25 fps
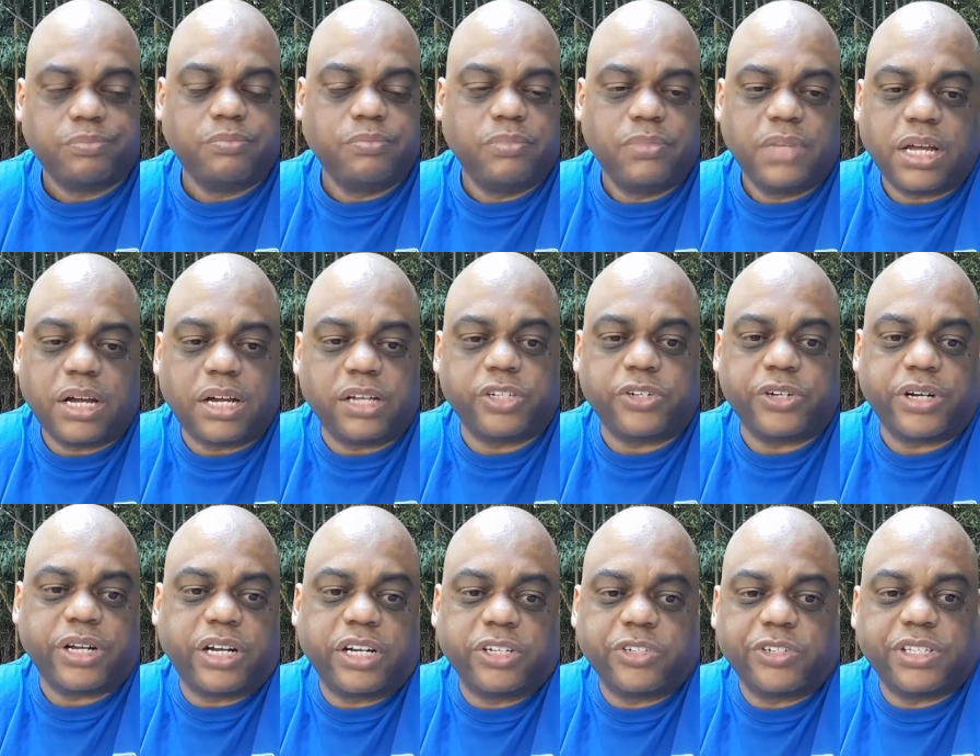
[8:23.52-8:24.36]
100
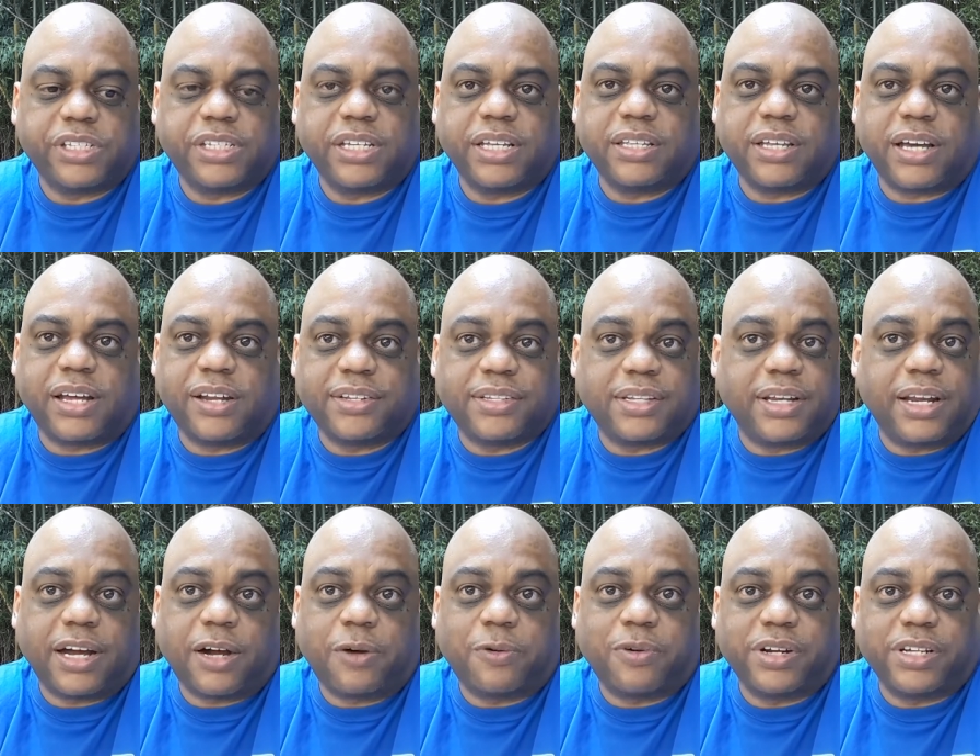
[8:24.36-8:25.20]
$110 an
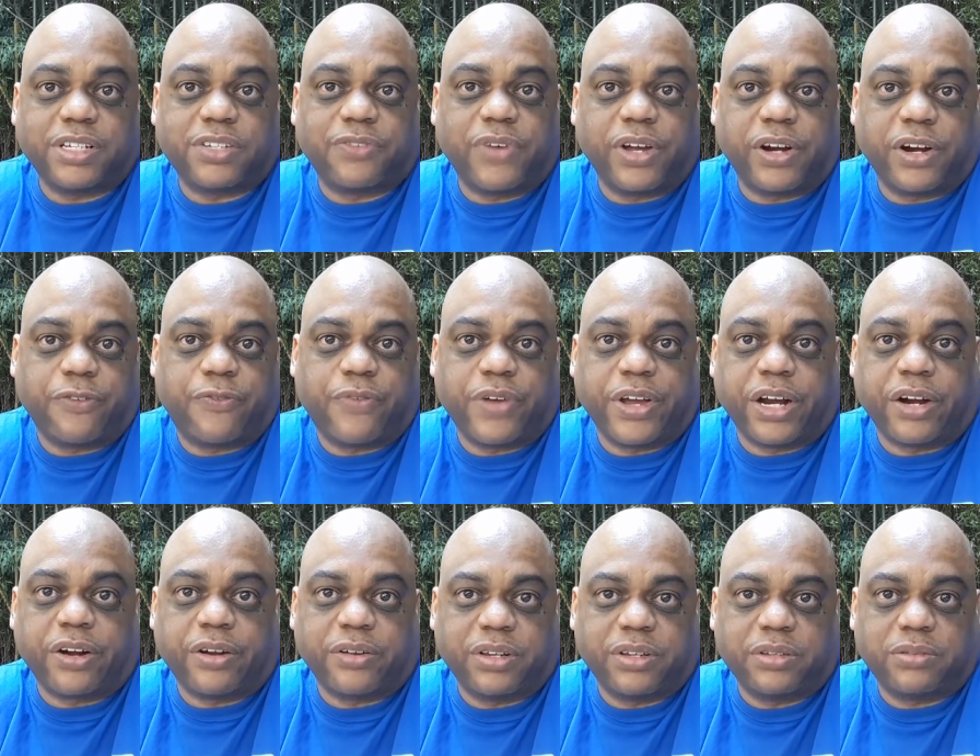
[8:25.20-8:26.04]
hour is very fair
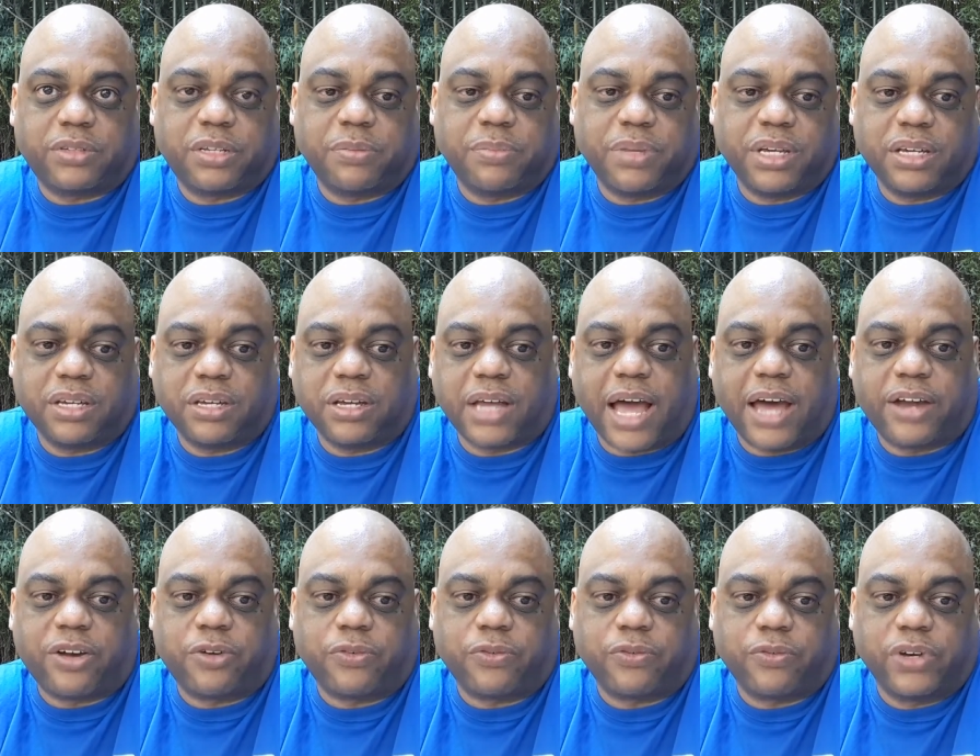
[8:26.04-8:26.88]
and to me I
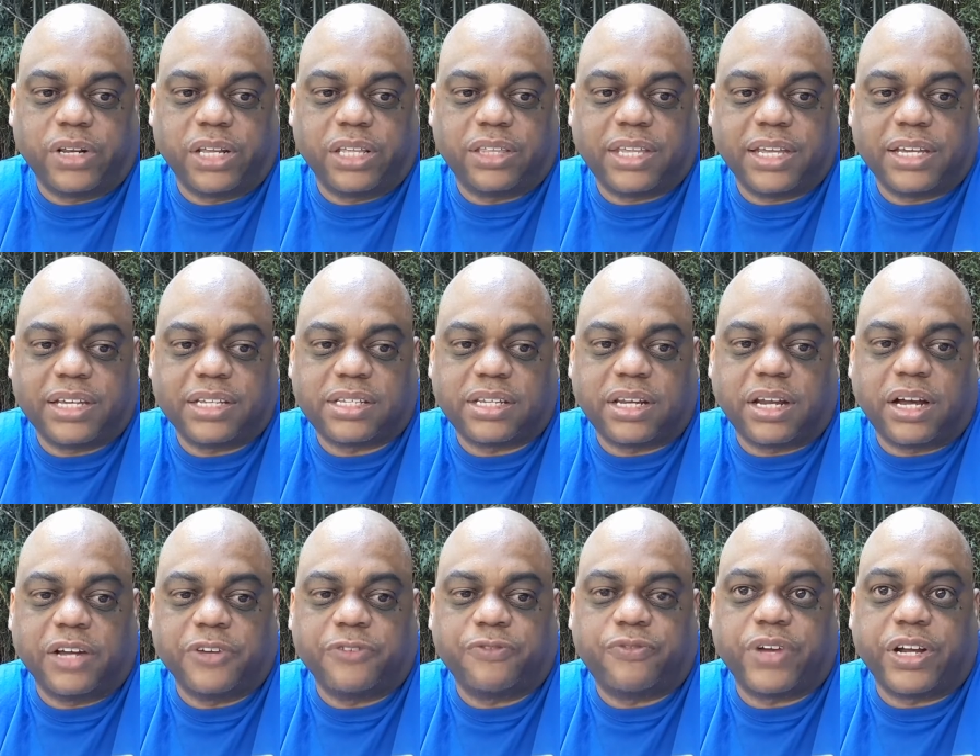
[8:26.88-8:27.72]
don't really think it's an
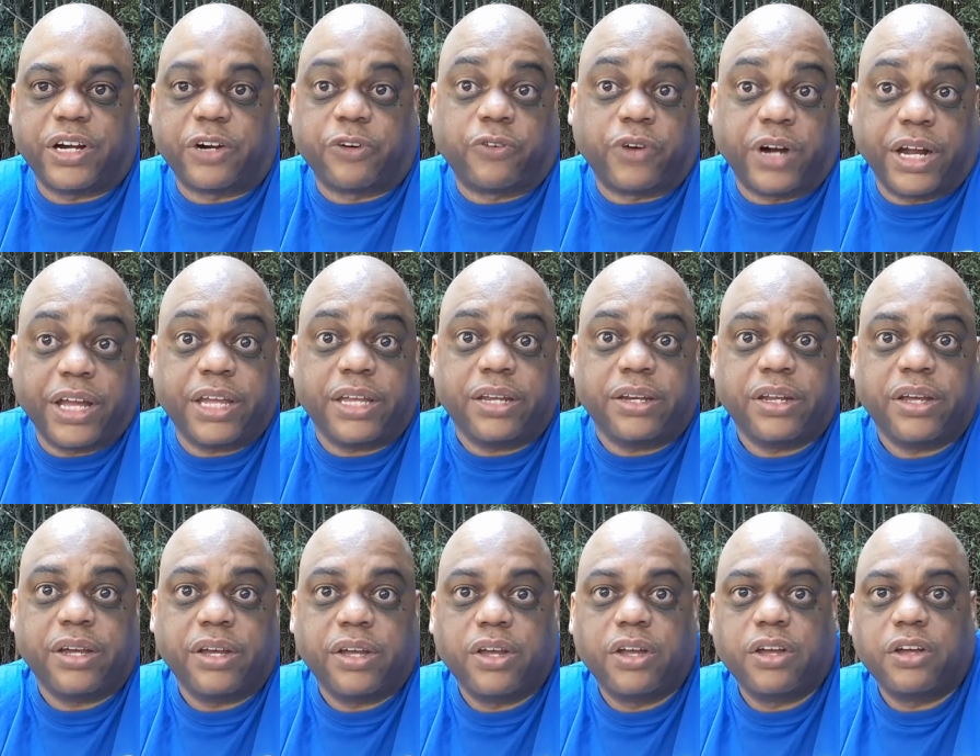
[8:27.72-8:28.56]
unfair rate
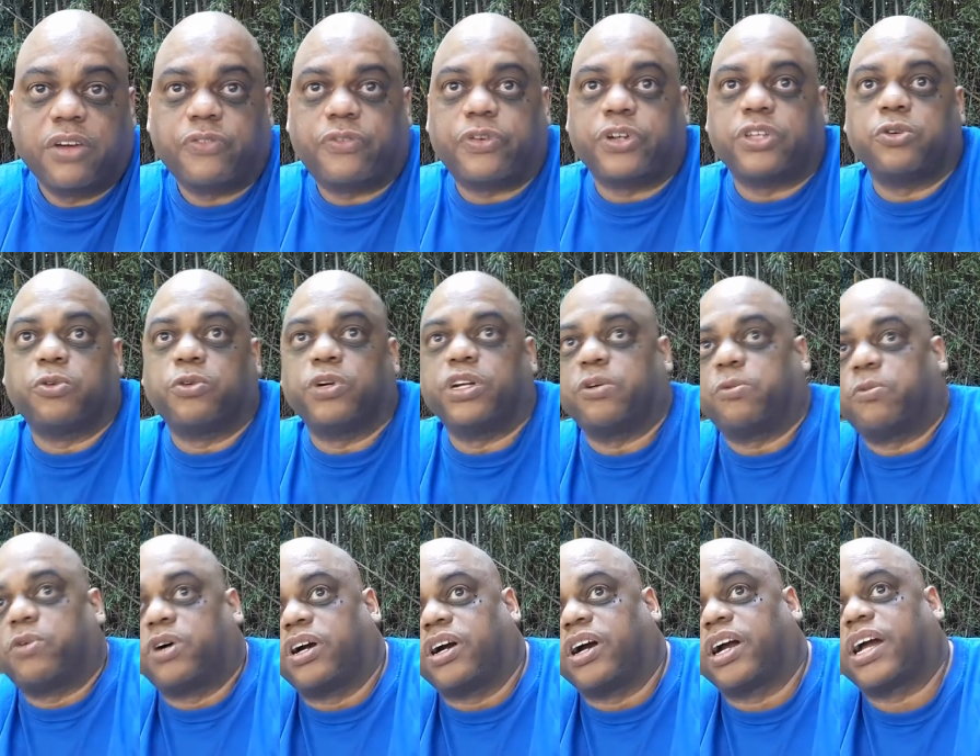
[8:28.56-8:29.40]
for doing the
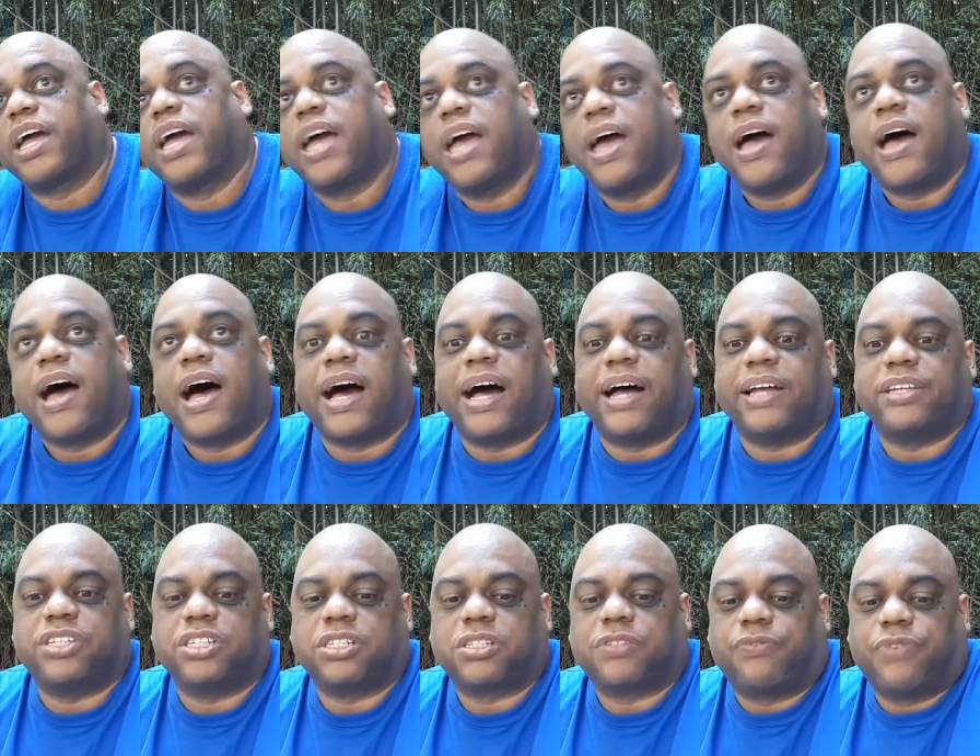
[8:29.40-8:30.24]
work I
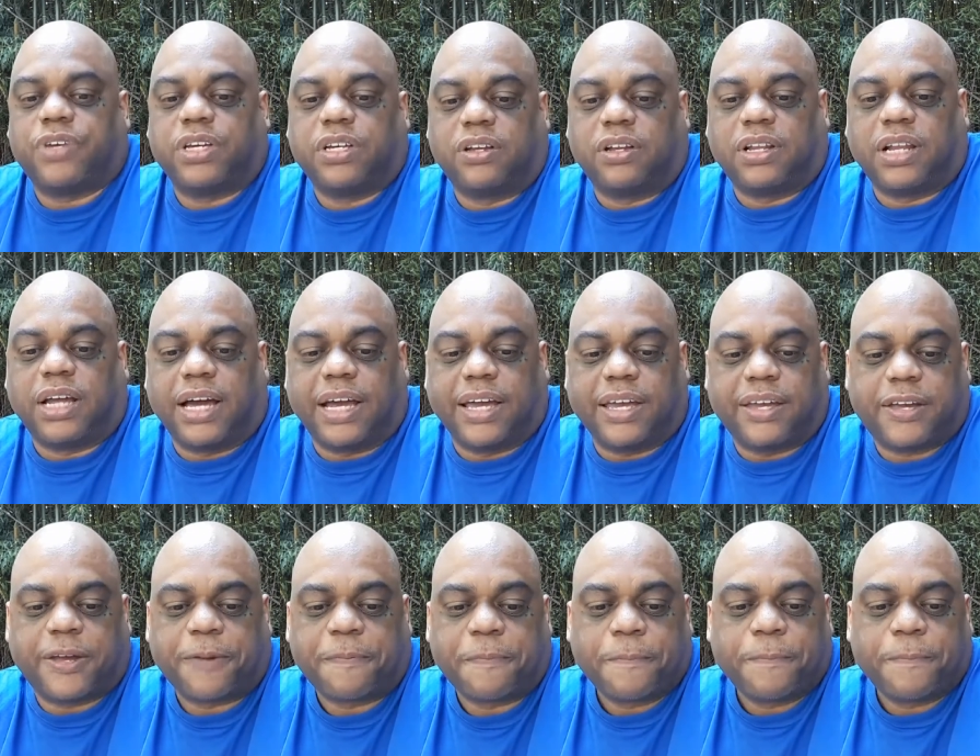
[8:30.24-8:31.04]
just feel like